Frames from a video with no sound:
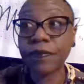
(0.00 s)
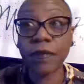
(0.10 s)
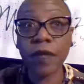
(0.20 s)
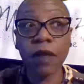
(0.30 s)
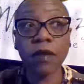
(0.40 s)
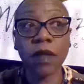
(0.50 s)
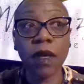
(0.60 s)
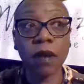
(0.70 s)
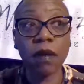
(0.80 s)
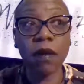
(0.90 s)
And I was
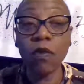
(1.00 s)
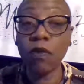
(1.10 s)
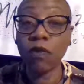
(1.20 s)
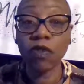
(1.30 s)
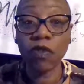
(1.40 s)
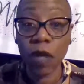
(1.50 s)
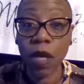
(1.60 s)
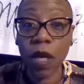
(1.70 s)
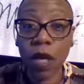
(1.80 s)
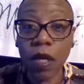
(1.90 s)
like, oh,
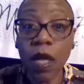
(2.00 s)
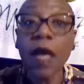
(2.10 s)
shit.